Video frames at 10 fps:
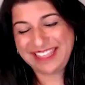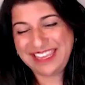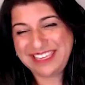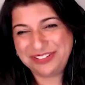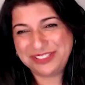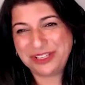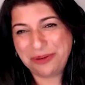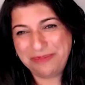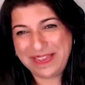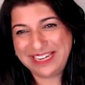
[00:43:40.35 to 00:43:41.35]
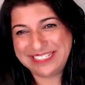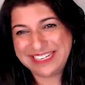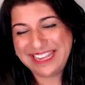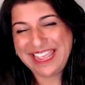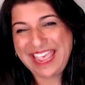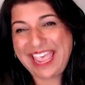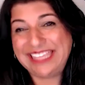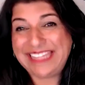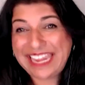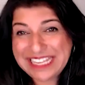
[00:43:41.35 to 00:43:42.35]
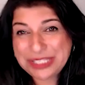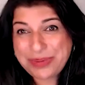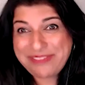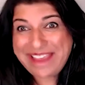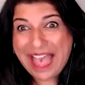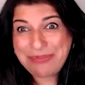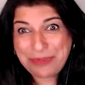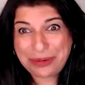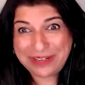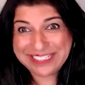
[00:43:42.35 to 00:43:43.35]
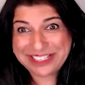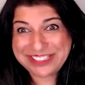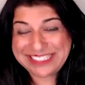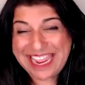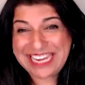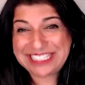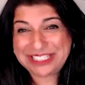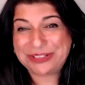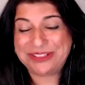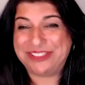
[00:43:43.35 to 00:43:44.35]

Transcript: thank you so much. And ladies, we've got more, so stay tuned.